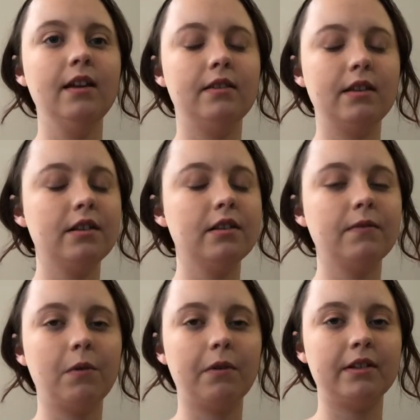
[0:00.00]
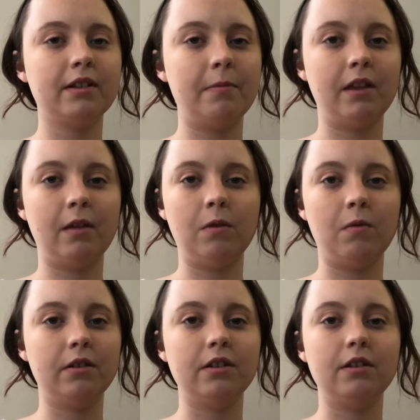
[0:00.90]
This is, of course, something we
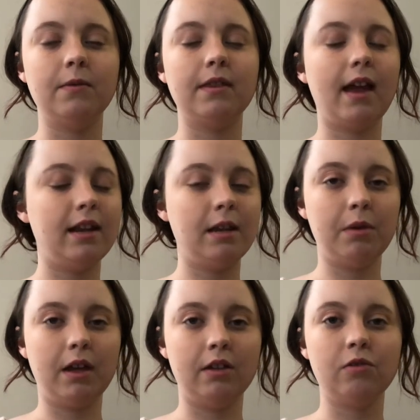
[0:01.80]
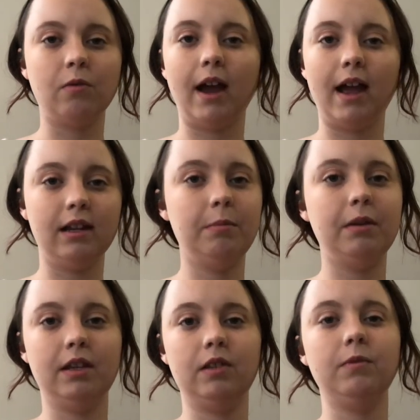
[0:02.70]
want to do with any pitch or any
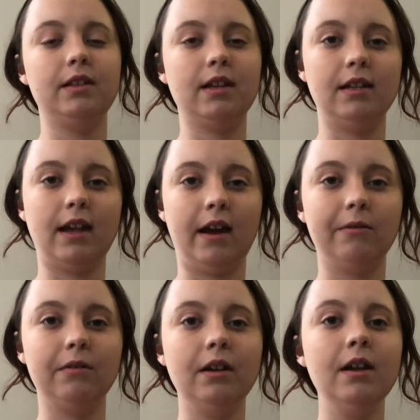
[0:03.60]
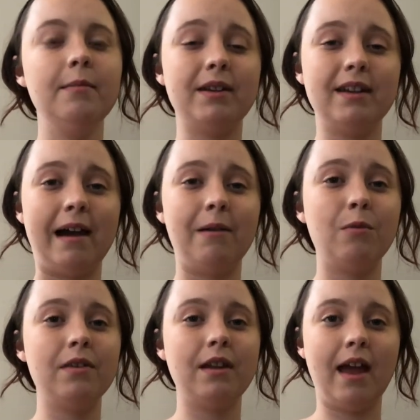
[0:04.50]
piece we send out, but now
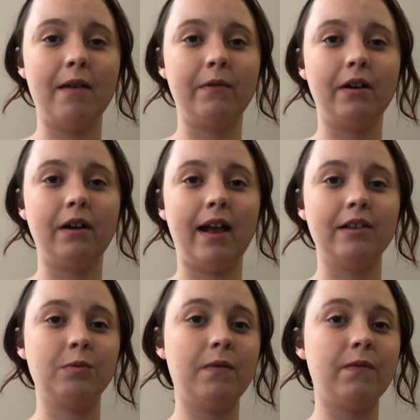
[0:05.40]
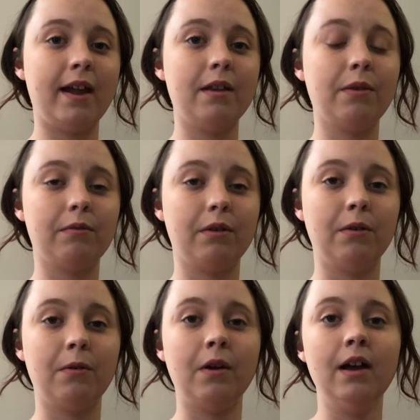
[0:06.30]
more than ever, as we fight
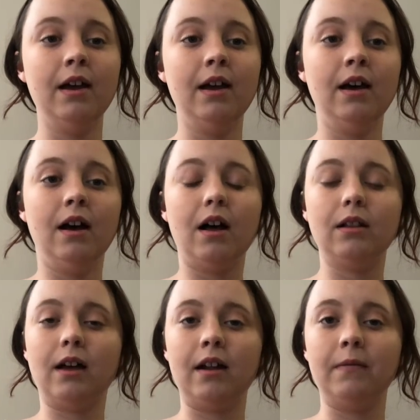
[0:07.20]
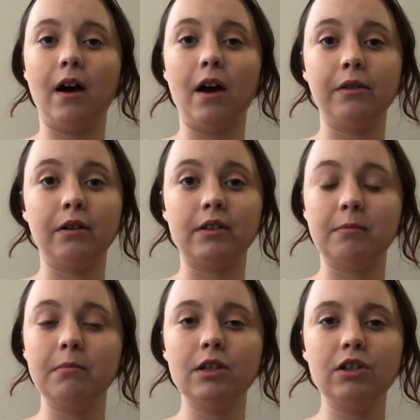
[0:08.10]
through a lot of other
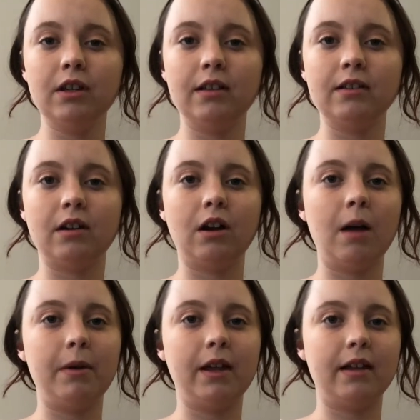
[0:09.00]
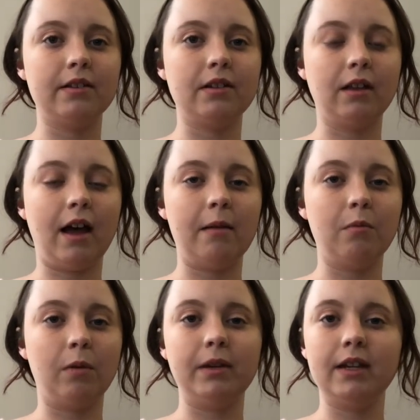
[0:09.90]
submissions and are up against a lot
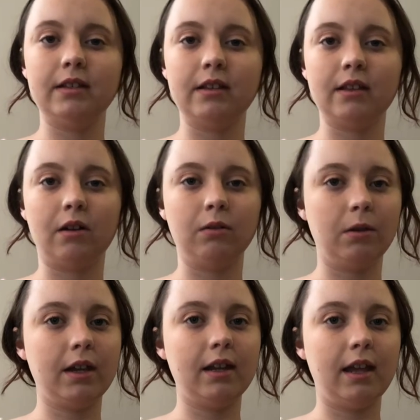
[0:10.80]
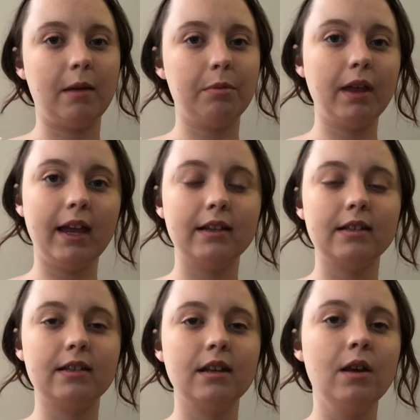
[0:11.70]
more pieces that are looking to get
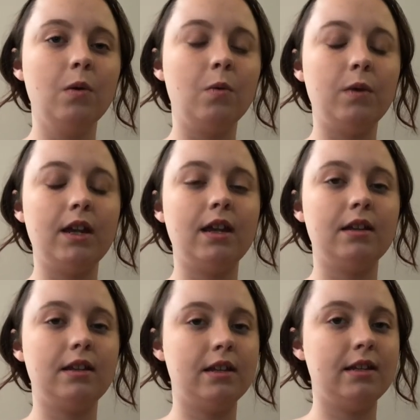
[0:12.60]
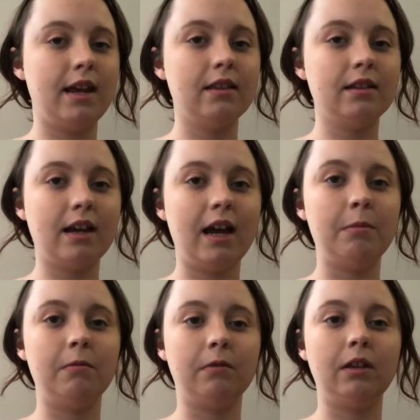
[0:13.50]
placed, we need to take the time
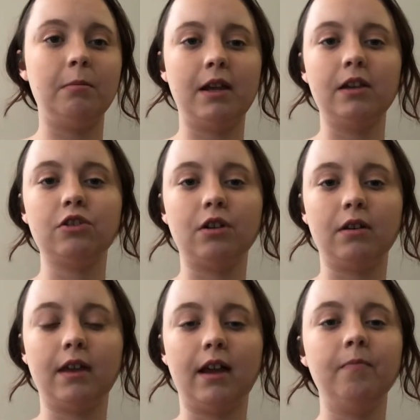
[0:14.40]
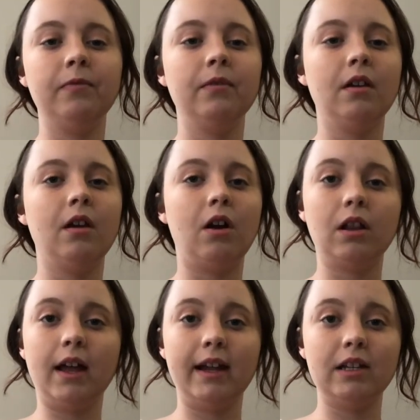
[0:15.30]
and really make sure that our
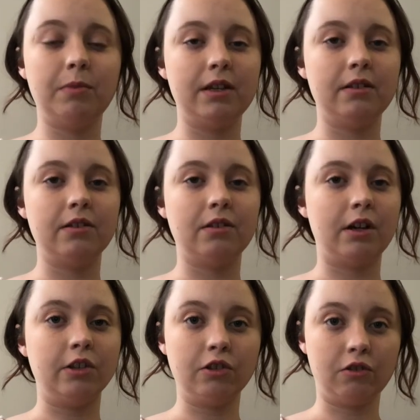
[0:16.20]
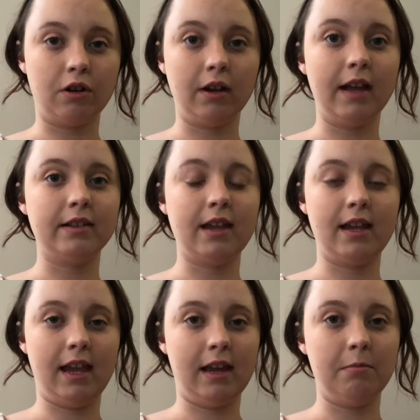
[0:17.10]
clients' pieces are as strong as they
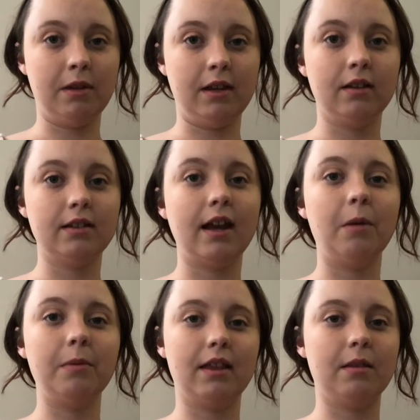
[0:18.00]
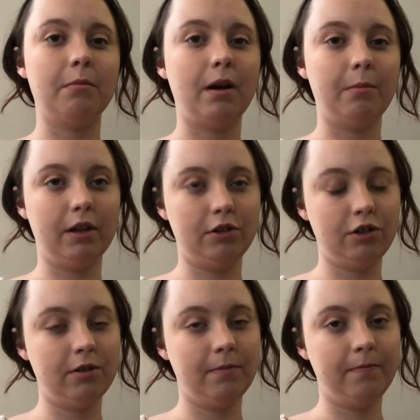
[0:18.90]
can be to help get them
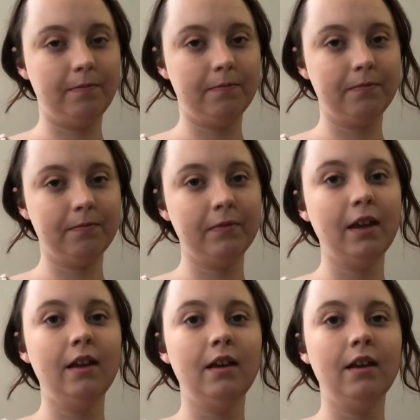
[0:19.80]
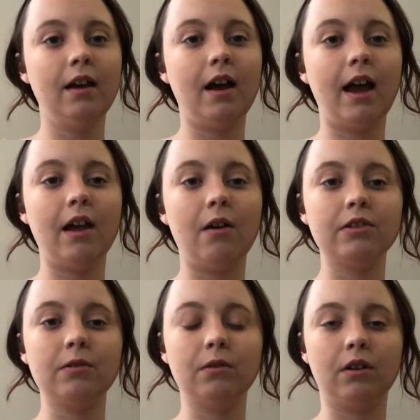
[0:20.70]
published. I
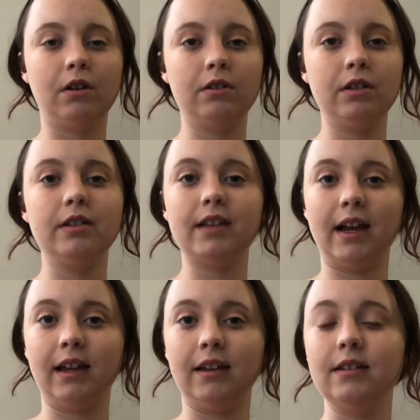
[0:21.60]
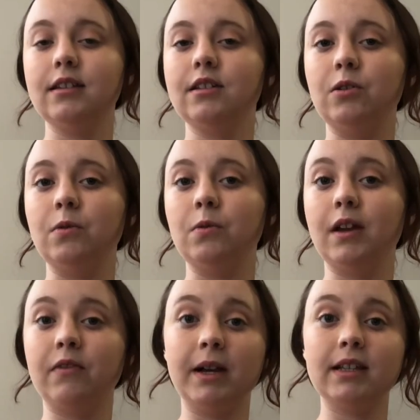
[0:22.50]
also learned, second, to
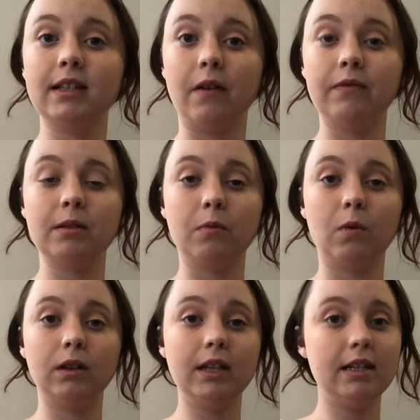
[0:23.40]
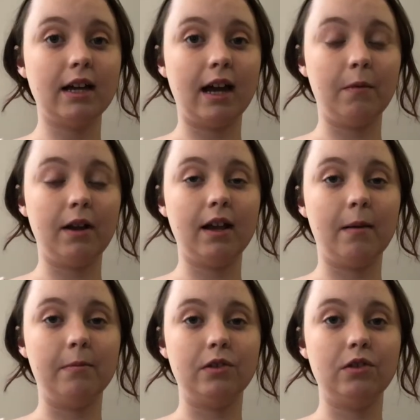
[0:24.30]
give myself some more lead time when it
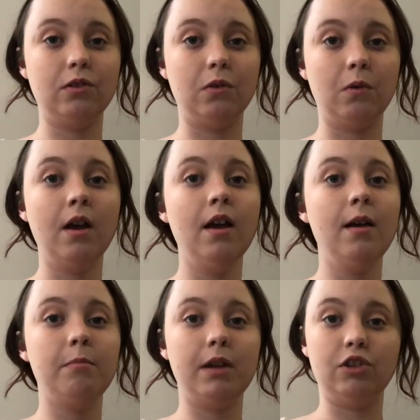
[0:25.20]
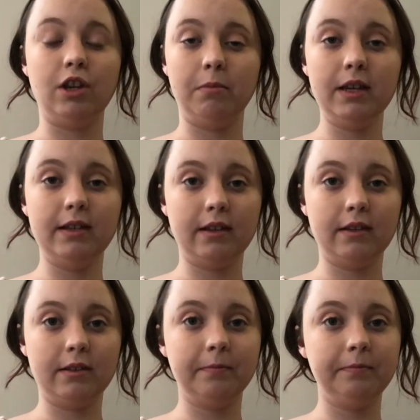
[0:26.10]
comes to pitching pieces.